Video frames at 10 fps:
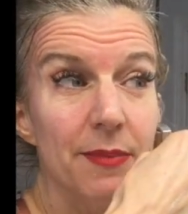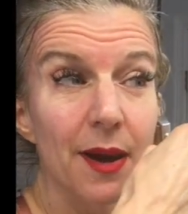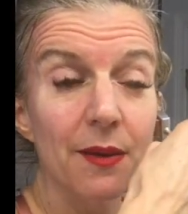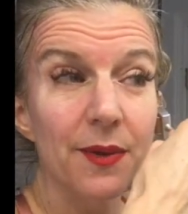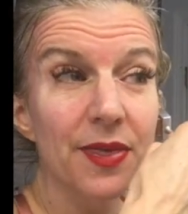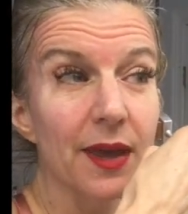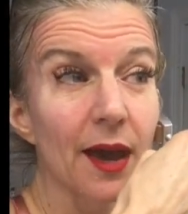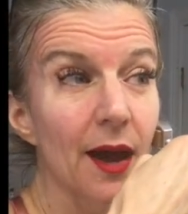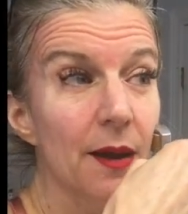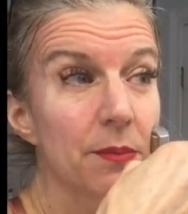but with a
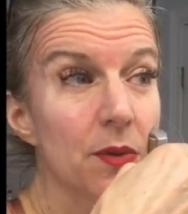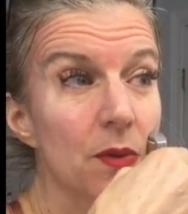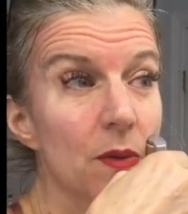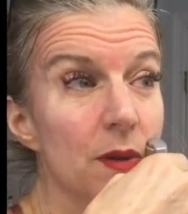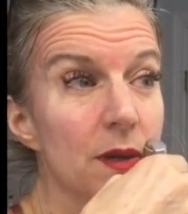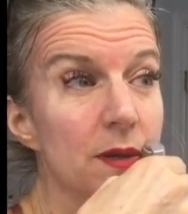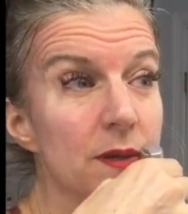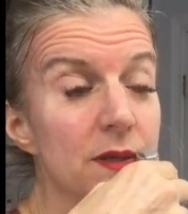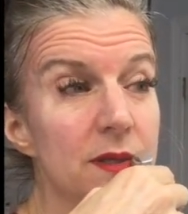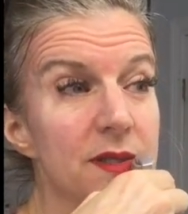
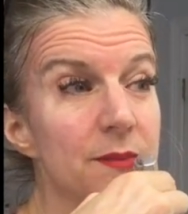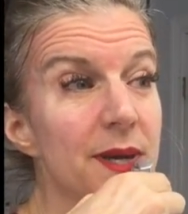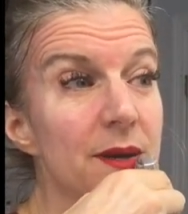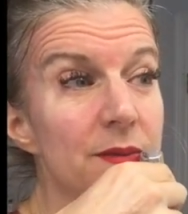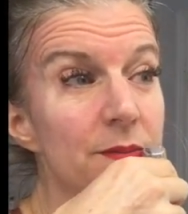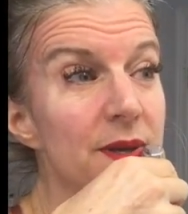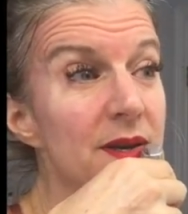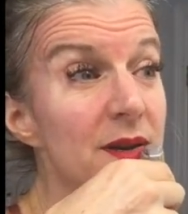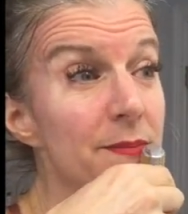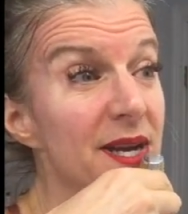Capricorn, it's about
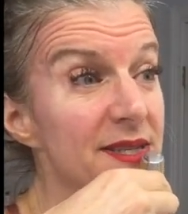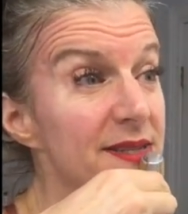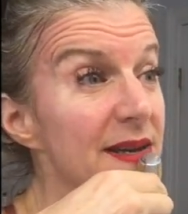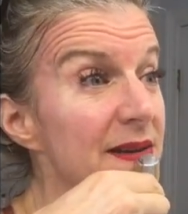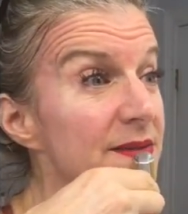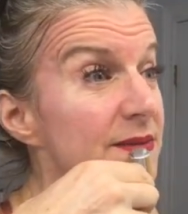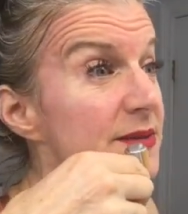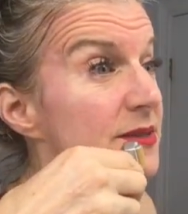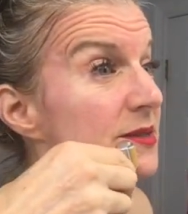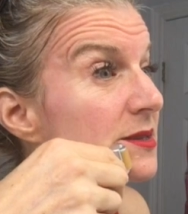being our best
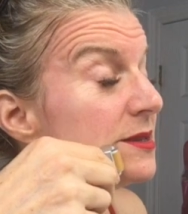selves,